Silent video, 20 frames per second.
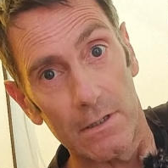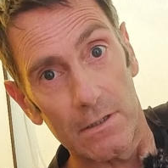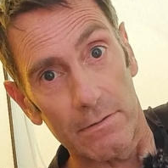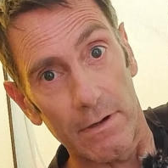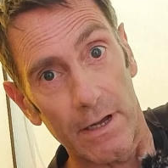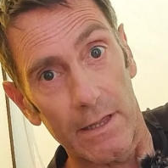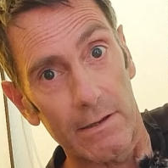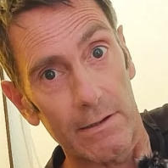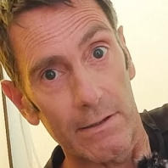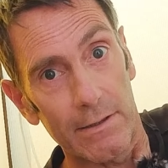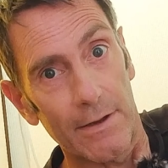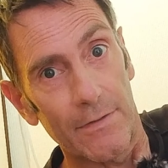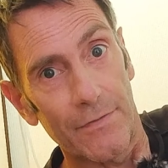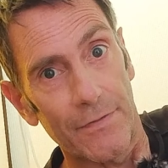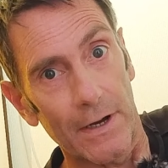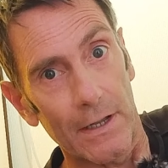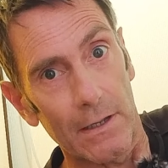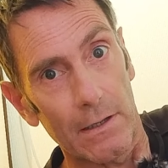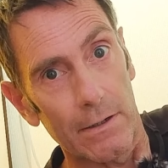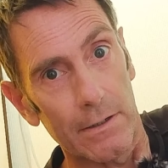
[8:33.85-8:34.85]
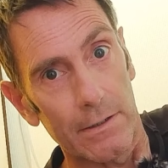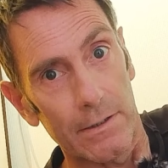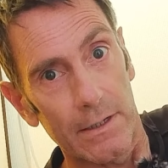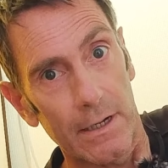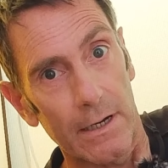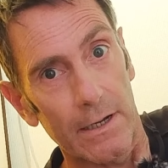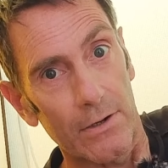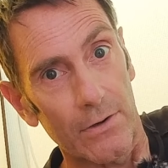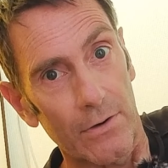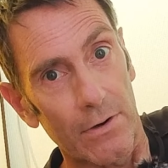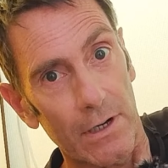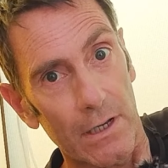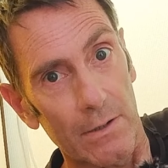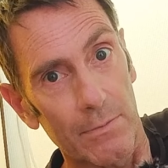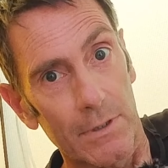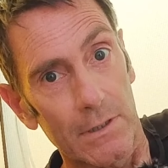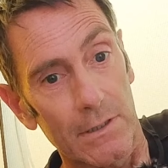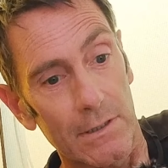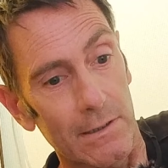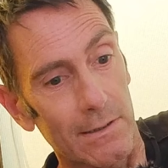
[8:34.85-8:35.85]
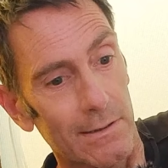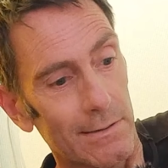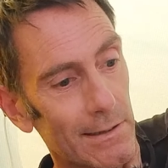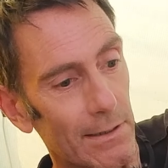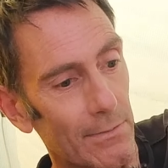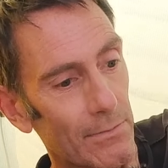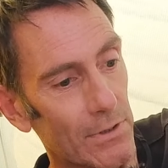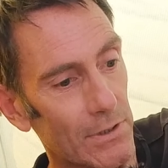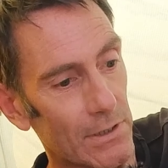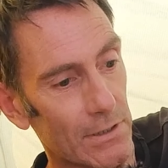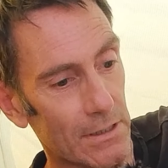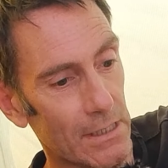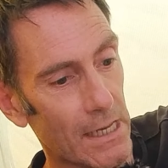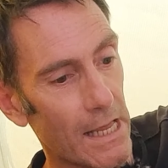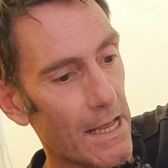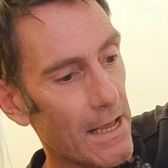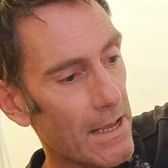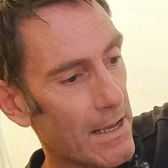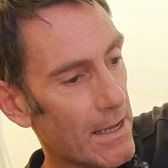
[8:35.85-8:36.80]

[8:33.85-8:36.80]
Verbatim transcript: So either they fell out and had an argument, and he was